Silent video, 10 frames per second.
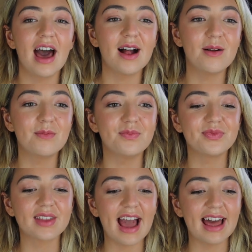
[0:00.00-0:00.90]

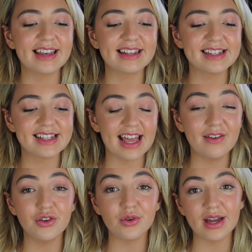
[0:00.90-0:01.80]
Um, and
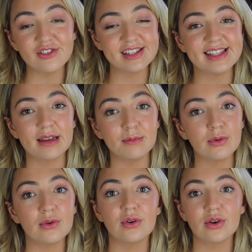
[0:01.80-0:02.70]
if you're interested in
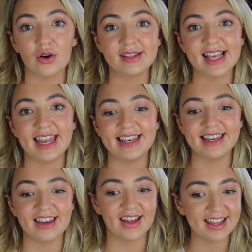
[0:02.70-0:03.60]
more content
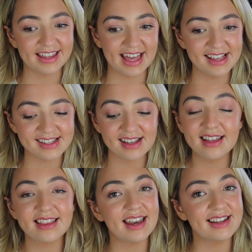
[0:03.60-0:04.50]
like this,
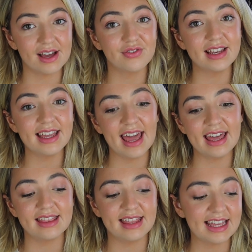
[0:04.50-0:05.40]
then definitely
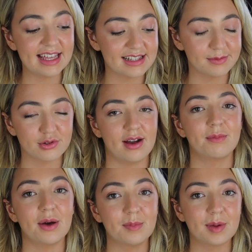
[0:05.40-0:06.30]
hit the
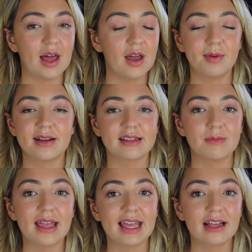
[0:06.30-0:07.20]
subscribe button below, because I'm
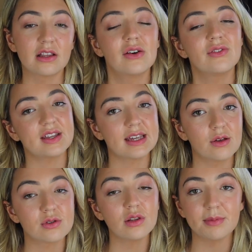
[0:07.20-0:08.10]
making a lot of
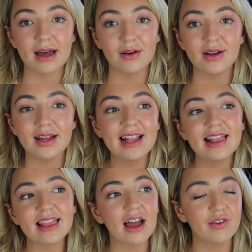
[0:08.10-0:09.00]
videos all about
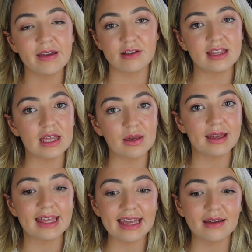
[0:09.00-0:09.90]
life here in the U A
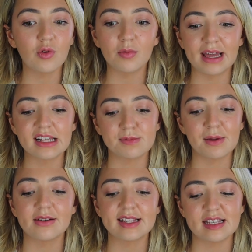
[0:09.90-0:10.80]
E and what my
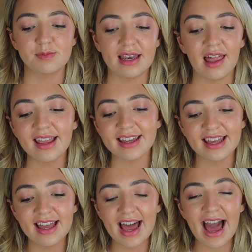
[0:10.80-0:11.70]
experience has been like,
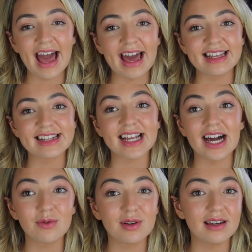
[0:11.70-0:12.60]
and
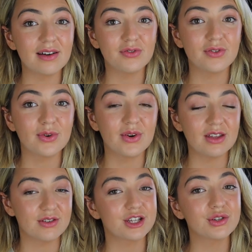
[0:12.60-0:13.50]
I would love for
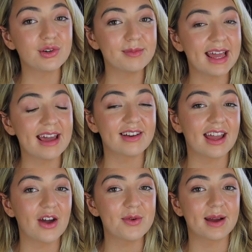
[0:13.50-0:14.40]
you to join me here, and
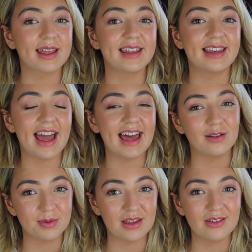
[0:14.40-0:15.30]
I hope I can
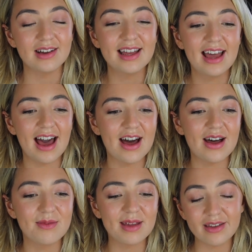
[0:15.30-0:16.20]
help you
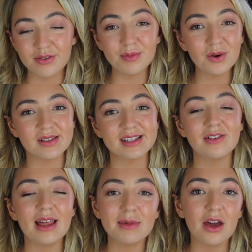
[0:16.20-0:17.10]
um, even more. So
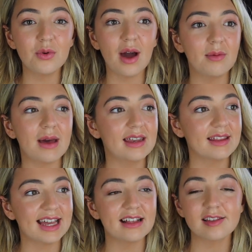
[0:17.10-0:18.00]
let me know um,
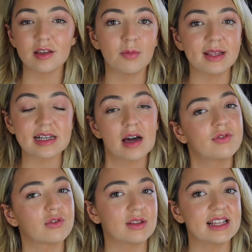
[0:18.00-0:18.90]
anything else that you want me to
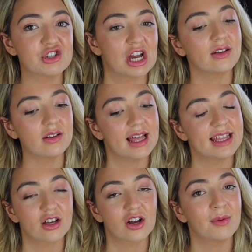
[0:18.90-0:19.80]
cover on this channel
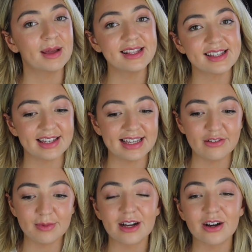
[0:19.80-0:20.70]
in the comments. You can
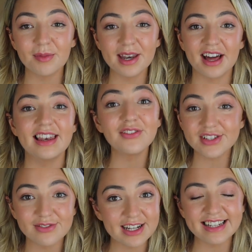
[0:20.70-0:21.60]
leave me a comment. I love
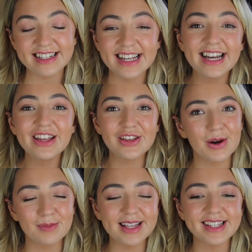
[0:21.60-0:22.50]
to read your
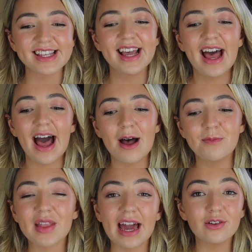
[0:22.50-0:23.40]
comments,
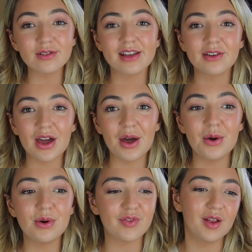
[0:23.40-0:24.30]
um, and also
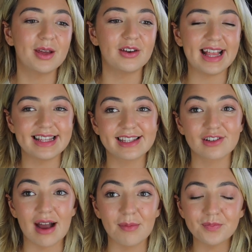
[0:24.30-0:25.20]
go follow me on
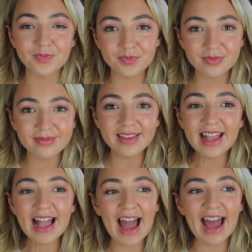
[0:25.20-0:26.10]
Instagram,
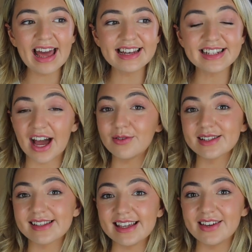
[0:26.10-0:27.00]
and I will
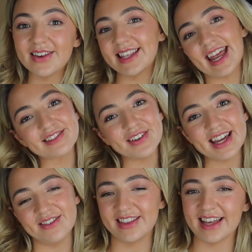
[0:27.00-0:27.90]
see you in the next
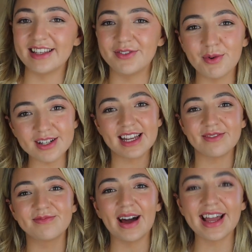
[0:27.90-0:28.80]
video. Thank you for
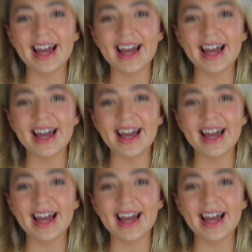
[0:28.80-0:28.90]
watching. Bye